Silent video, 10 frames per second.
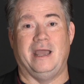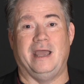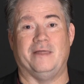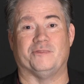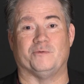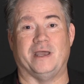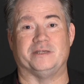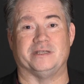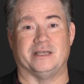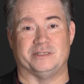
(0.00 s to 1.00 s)
and
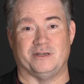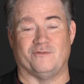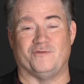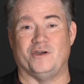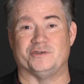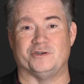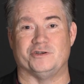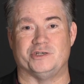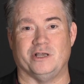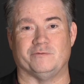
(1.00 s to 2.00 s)
threats against their
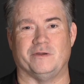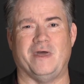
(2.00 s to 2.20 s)
foster children.